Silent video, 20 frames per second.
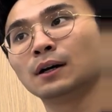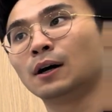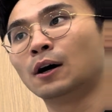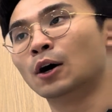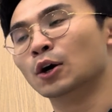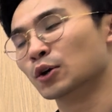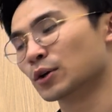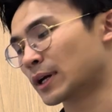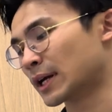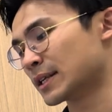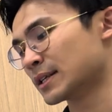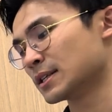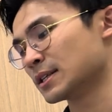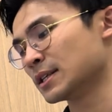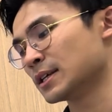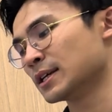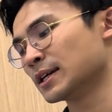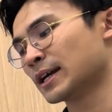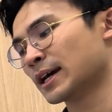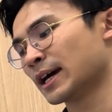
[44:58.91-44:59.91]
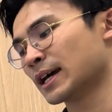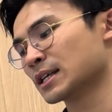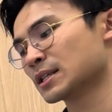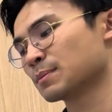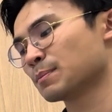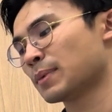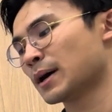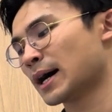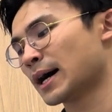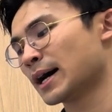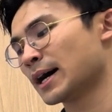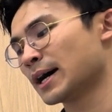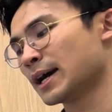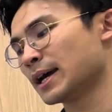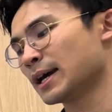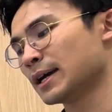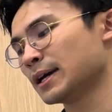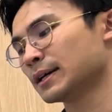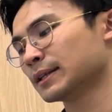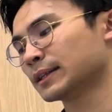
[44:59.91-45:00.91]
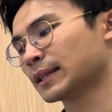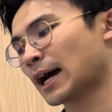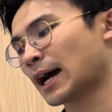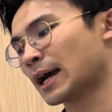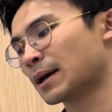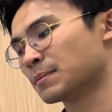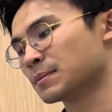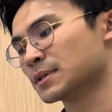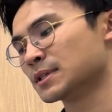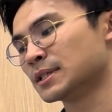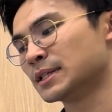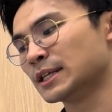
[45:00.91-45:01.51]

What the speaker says: or you can see it as pi times